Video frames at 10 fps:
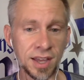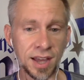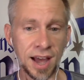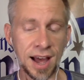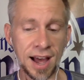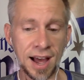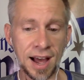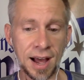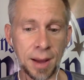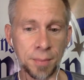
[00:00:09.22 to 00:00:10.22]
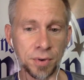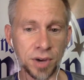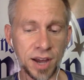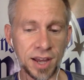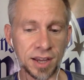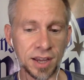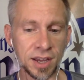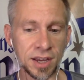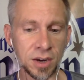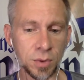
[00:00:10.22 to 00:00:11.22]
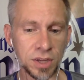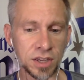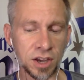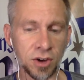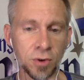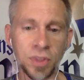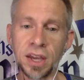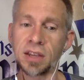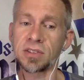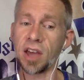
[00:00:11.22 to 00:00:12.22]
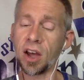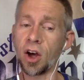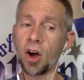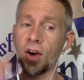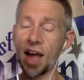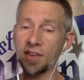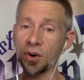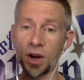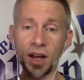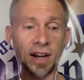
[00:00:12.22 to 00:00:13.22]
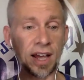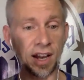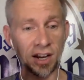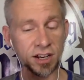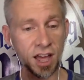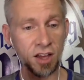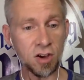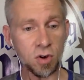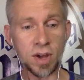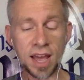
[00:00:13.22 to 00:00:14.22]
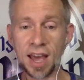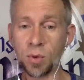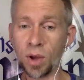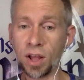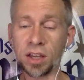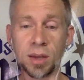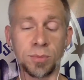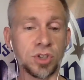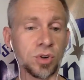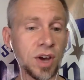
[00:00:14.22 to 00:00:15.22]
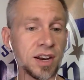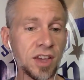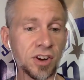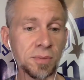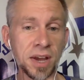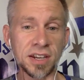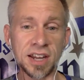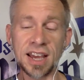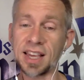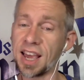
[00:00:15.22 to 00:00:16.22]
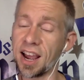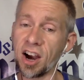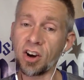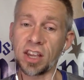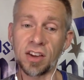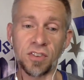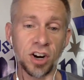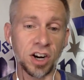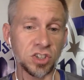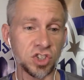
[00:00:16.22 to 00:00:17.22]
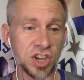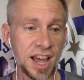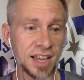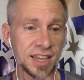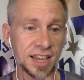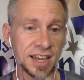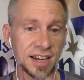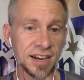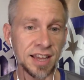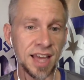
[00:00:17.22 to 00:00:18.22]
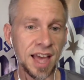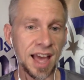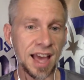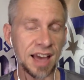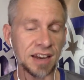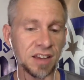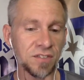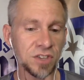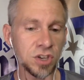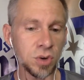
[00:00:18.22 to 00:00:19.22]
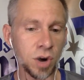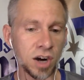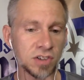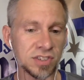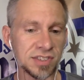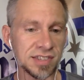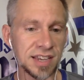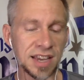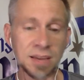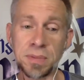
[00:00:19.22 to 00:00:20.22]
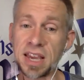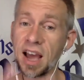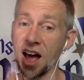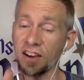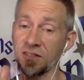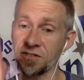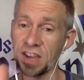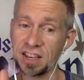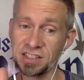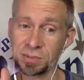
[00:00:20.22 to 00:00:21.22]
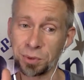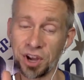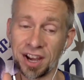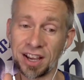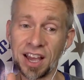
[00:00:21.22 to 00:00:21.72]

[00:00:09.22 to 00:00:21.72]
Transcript: Okay, here we go. So, everyone, hello and welcome to another Monday Caregiver Check In. And if you are seeing me on Facebook,